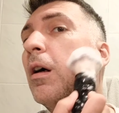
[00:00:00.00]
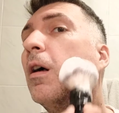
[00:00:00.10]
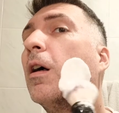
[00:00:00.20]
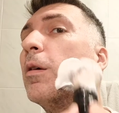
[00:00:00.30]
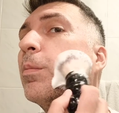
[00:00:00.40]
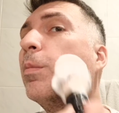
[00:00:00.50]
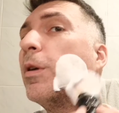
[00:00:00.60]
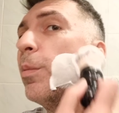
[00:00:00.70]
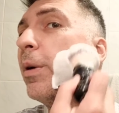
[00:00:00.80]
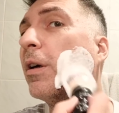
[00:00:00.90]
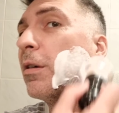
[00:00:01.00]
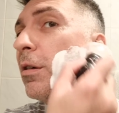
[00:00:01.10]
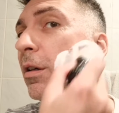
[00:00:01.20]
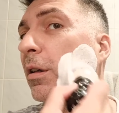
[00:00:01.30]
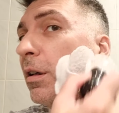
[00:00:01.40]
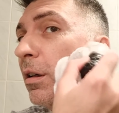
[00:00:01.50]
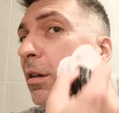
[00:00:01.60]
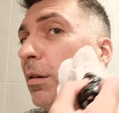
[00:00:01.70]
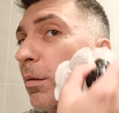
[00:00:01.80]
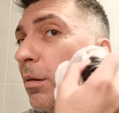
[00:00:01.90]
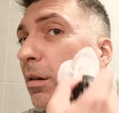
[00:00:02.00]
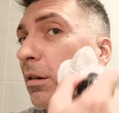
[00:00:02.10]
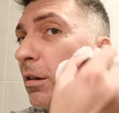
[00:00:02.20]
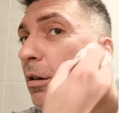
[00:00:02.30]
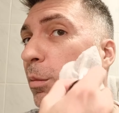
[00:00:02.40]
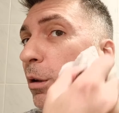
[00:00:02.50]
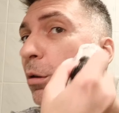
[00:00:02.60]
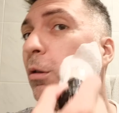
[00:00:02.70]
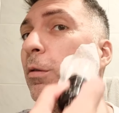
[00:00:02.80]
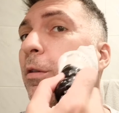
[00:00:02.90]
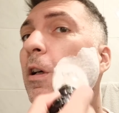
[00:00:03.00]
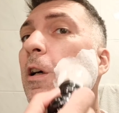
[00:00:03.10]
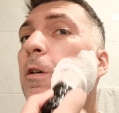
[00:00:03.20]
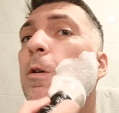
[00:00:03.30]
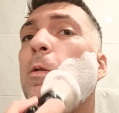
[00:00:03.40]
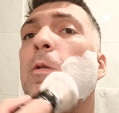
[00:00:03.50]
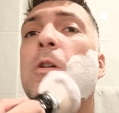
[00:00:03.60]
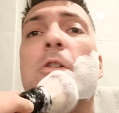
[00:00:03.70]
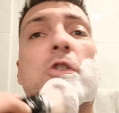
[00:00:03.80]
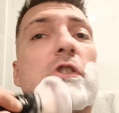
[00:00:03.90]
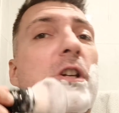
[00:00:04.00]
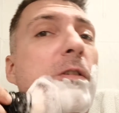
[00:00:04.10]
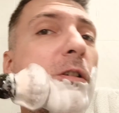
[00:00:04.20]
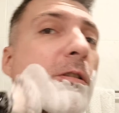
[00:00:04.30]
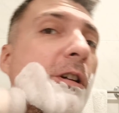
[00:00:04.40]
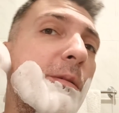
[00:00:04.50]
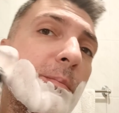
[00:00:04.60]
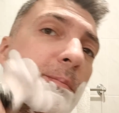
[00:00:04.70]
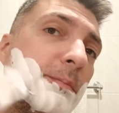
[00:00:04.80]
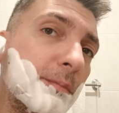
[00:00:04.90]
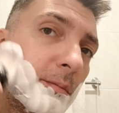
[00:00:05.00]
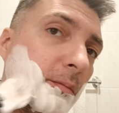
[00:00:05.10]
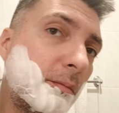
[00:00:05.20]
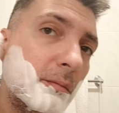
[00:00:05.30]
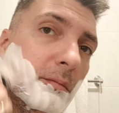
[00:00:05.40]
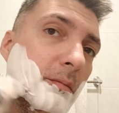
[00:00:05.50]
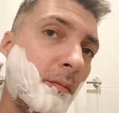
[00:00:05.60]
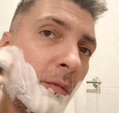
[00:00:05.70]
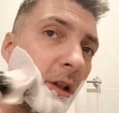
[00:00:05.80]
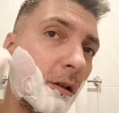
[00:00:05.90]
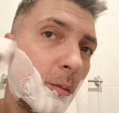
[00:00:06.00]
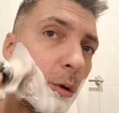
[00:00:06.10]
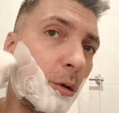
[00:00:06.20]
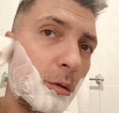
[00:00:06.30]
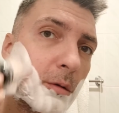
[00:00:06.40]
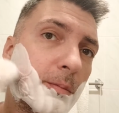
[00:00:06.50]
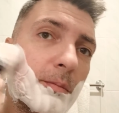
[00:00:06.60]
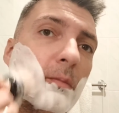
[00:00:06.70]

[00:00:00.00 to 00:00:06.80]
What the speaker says: I prepared a little bit of Arco shaving cream in a bowl,